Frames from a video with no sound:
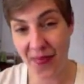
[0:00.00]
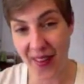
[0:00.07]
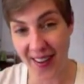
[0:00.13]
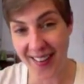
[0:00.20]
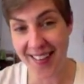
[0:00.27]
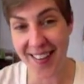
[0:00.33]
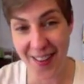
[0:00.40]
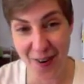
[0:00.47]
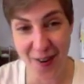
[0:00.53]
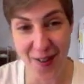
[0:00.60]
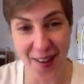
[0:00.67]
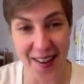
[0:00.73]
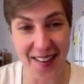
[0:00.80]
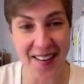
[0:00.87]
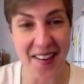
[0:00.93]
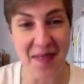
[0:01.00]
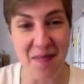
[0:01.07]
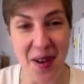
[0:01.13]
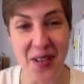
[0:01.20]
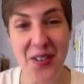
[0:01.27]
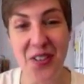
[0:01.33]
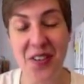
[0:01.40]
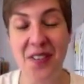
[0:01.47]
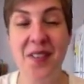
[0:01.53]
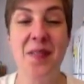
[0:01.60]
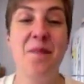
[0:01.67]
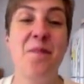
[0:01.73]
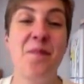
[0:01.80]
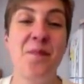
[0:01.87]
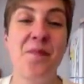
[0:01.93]
another thing he mentioned,
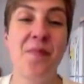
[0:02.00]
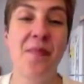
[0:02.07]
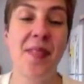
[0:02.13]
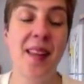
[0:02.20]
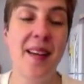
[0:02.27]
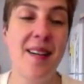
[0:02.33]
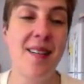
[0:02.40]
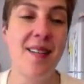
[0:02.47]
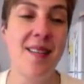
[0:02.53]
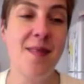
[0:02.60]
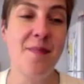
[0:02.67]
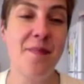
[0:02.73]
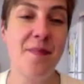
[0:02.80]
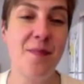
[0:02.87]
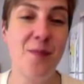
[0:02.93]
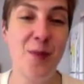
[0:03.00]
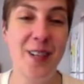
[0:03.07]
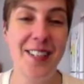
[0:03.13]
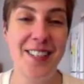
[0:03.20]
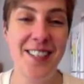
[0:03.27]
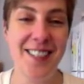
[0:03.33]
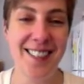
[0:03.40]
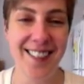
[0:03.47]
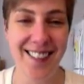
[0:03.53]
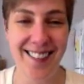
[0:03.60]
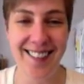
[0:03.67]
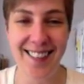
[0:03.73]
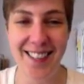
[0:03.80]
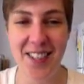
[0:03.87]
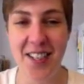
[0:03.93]
um, which
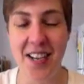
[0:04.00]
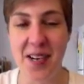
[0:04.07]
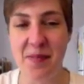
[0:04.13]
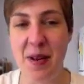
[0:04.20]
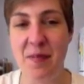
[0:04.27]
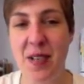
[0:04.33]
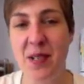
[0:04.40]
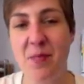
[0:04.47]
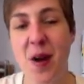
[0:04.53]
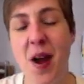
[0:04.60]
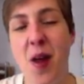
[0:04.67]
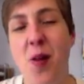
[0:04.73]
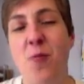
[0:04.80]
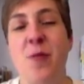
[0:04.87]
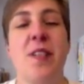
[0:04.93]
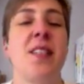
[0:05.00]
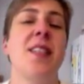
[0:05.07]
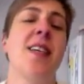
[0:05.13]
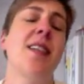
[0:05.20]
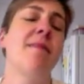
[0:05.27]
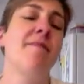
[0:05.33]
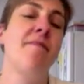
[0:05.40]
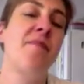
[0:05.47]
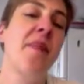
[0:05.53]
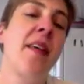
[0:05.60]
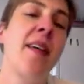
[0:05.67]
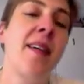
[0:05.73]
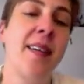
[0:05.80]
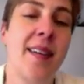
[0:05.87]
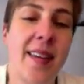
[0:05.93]
just kind of made me smile, was that
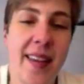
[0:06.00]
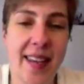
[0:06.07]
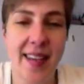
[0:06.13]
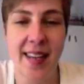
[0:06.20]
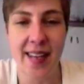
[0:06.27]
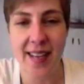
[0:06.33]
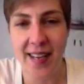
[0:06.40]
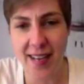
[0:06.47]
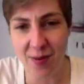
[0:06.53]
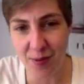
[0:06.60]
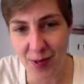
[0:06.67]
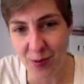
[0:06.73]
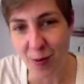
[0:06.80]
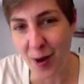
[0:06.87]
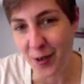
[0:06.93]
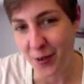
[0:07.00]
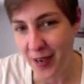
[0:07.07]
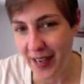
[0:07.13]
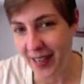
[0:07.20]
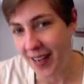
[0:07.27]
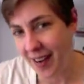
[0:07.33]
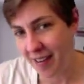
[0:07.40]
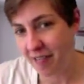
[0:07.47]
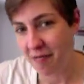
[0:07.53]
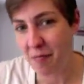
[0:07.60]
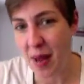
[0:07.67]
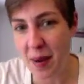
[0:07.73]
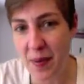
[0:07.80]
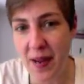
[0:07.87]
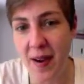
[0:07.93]
he he was wondering if
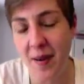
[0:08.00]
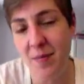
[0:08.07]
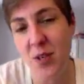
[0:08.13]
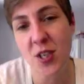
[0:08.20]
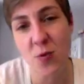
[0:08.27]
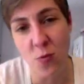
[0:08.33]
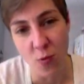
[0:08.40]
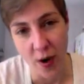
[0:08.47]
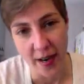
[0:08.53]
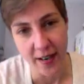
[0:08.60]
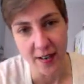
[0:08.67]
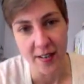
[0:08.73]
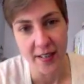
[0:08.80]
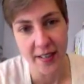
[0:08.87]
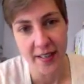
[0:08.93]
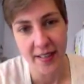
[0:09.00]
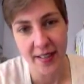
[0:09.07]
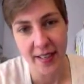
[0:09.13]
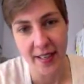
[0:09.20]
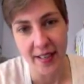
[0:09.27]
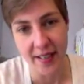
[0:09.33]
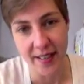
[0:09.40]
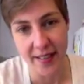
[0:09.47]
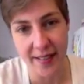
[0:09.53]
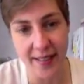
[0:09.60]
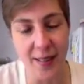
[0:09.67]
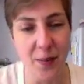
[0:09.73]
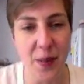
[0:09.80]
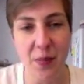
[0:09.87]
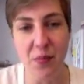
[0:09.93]
maybe I'm just wired uh, a
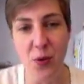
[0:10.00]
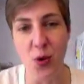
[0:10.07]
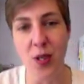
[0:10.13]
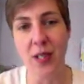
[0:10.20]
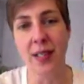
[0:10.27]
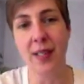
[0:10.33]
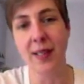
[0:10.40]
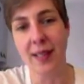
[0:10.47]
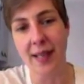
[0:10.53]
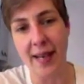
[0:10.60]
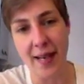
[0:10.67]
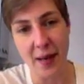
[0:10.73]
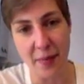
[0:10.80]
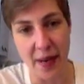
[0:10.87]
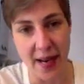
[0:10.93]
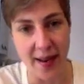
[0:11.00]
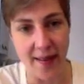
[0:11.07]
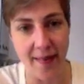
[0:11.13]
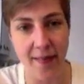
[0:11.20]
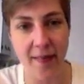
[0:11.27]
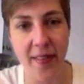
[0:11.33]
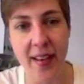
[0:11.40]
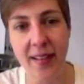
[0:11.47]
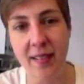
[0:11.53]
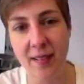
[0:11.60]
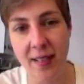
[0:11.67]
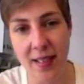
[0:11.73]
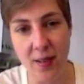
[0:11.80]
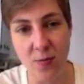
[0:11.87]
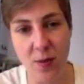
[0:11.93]
little bit more like a man than
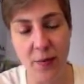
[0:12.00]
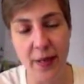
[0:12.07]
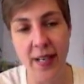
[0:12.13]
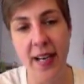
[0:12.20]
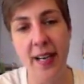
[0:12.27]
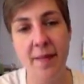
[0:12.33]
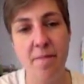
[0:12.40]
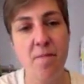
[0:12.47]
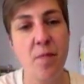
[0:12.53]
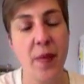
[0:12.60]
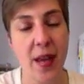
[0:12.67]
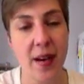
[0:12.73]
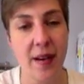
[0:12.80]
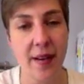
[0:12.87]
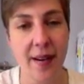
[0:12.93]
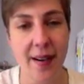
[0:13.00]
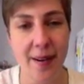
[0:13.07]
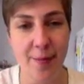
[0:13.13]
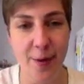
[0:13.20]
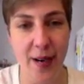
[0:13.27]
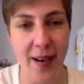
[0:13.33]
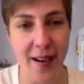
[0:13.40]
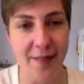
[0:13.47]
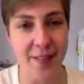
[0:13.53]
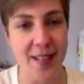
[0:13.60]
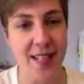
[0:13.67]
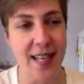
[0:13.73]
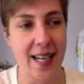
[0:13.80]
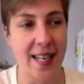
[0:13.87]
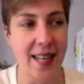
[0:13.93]
like a woman, and and I would have to
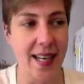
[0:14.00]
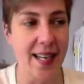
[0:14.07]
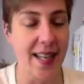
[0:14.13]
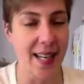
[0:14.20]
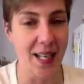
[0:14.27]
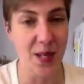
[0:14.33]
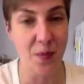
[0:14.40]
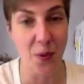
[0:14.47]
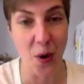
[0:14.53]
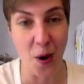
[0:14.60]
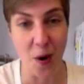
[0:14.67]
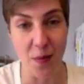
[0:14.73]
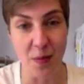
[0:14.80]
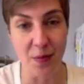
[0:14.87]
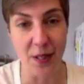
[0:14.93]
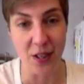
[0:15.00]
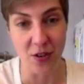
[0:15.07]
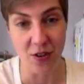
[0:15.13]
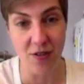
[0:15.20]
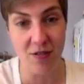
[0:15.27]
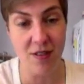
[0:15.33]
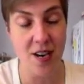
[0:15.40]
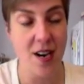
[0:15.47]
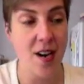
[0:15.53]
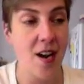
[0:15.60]
say that that's probably true.